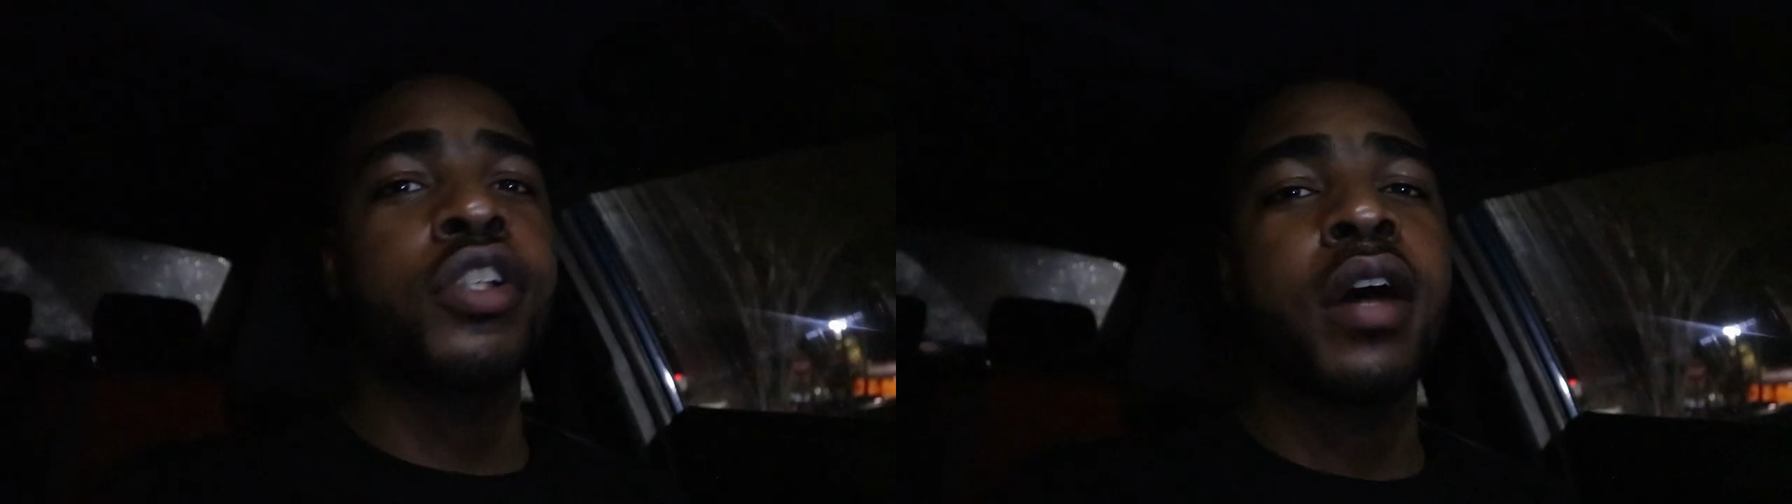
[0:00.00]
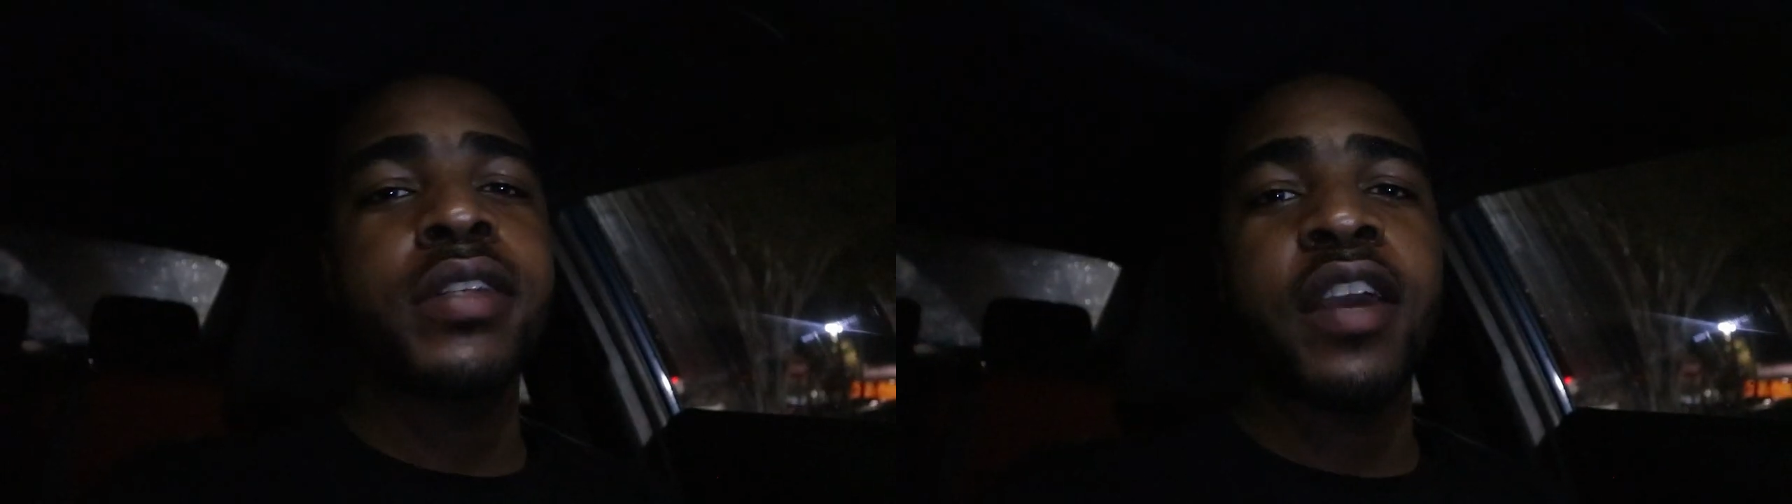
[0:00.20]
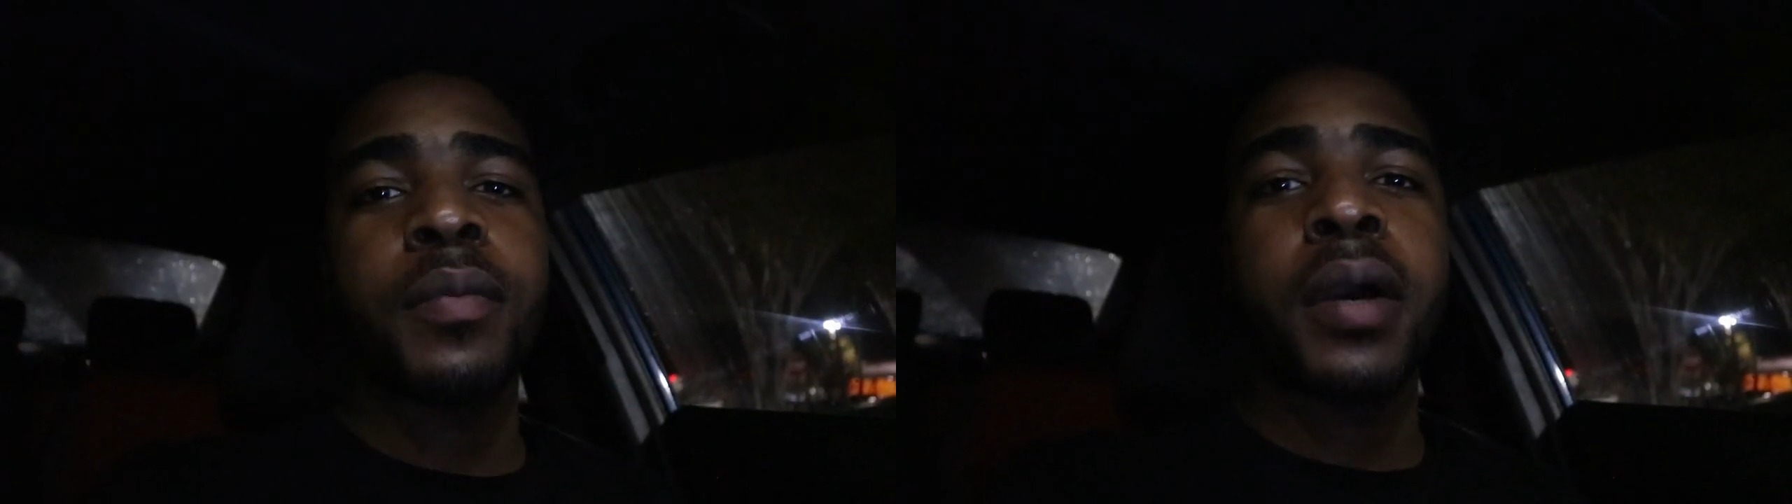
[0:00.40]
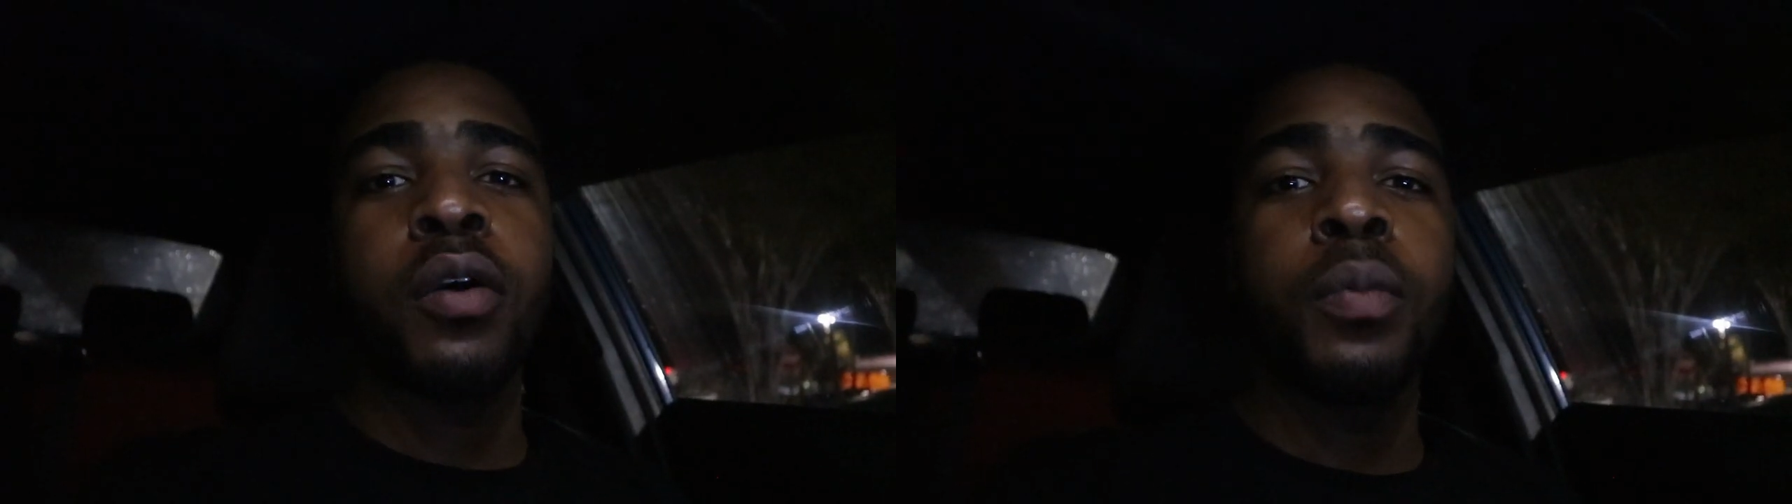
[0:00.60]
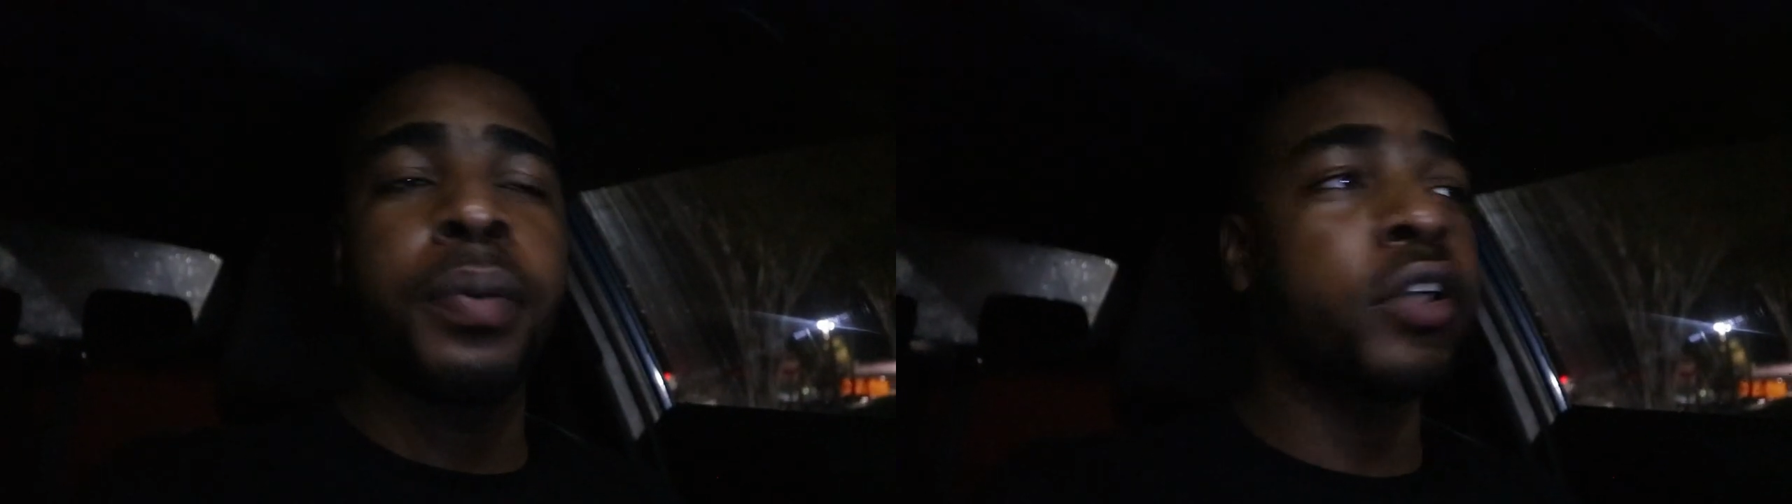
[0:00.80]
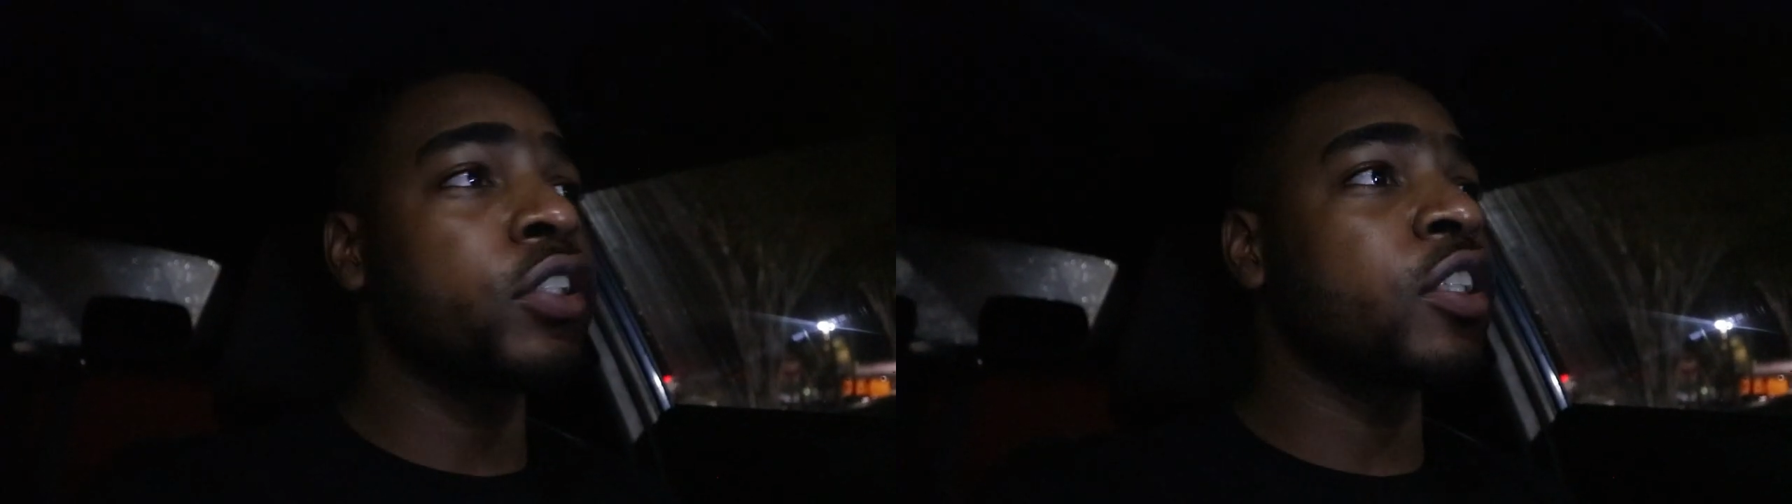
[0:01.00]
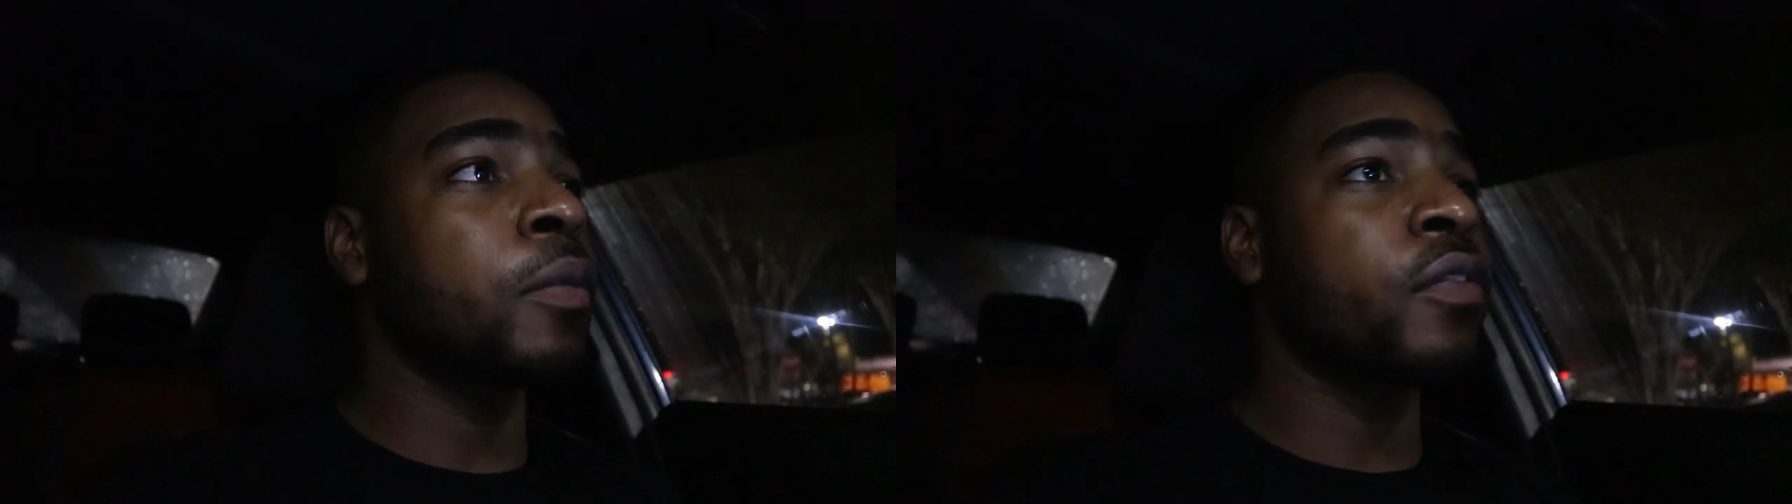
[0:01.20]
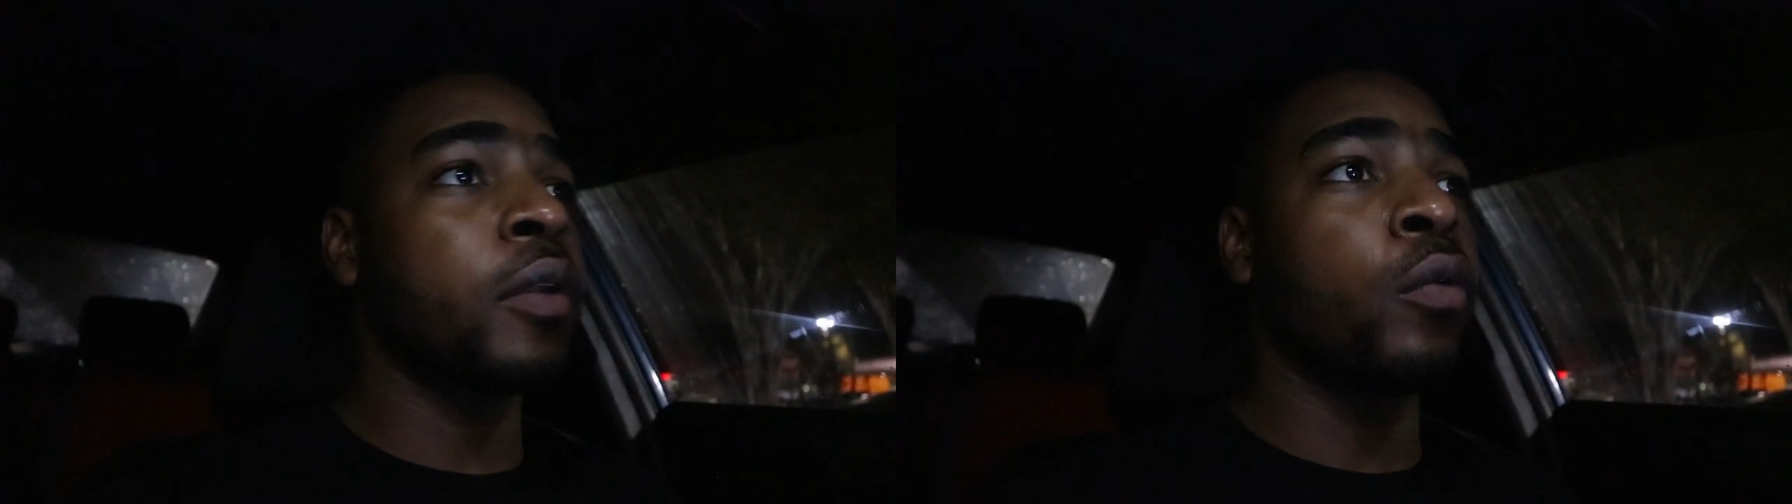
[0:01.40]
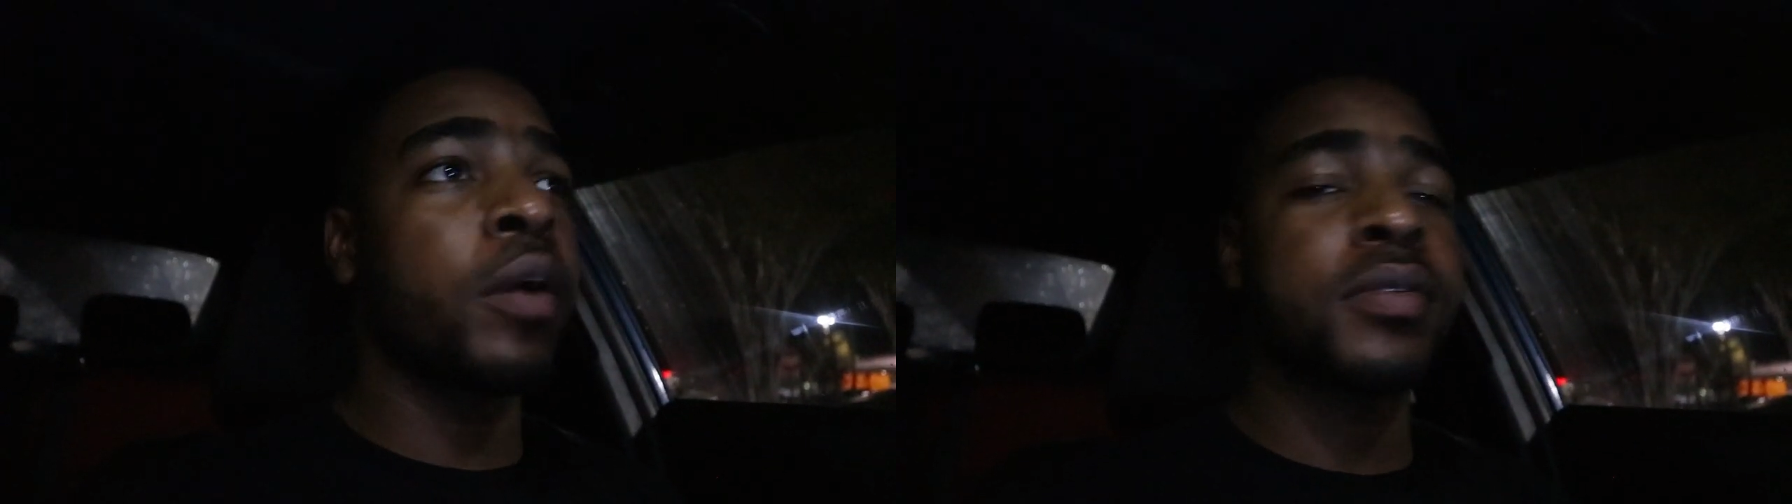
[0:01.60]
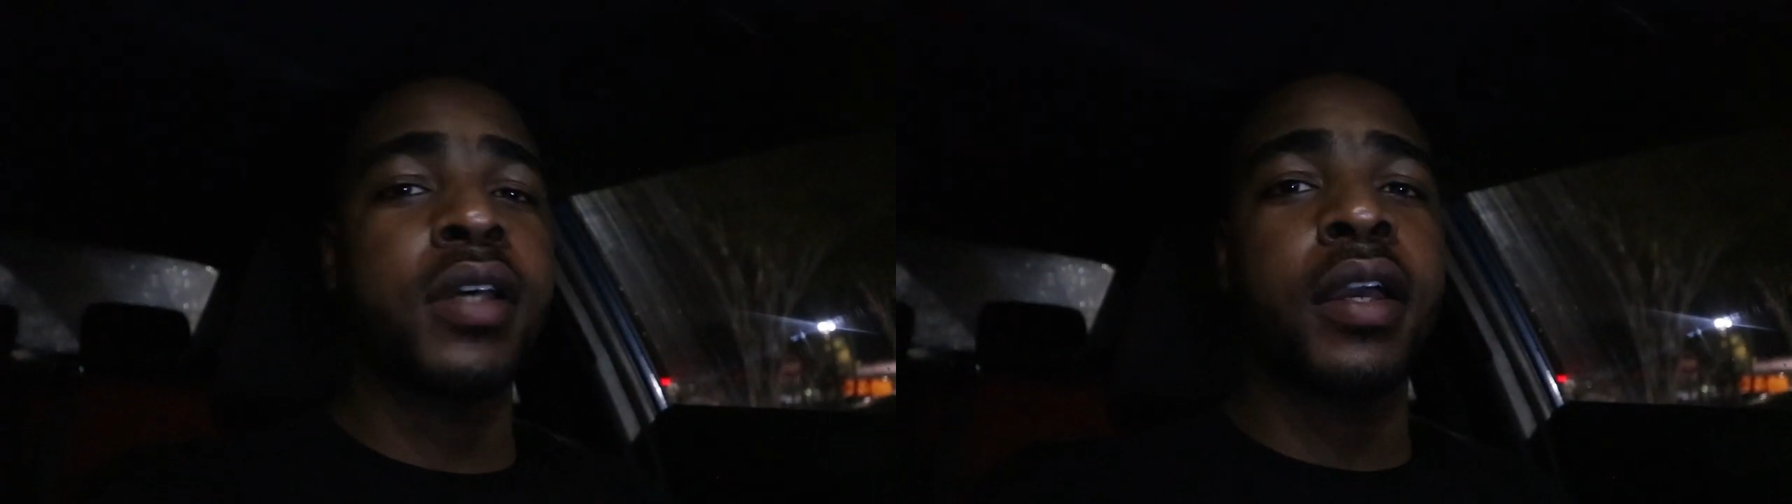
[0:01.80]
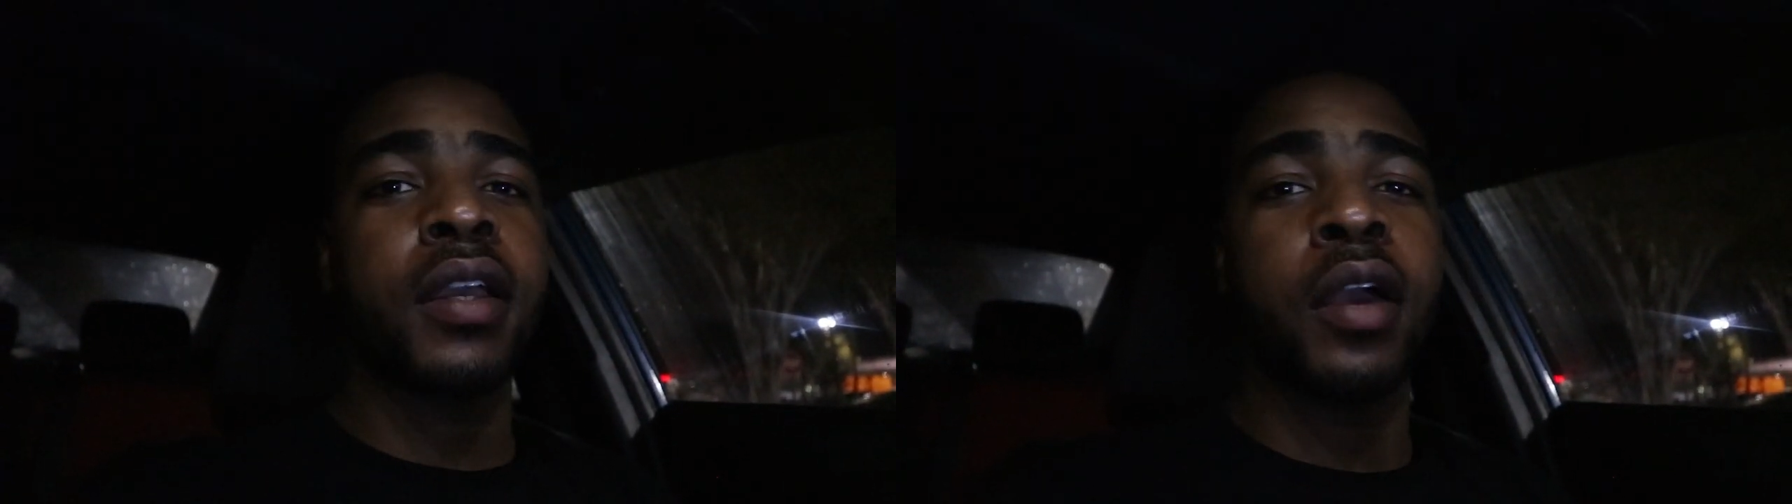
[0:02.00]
Shout out to everybody who purchased something from the website.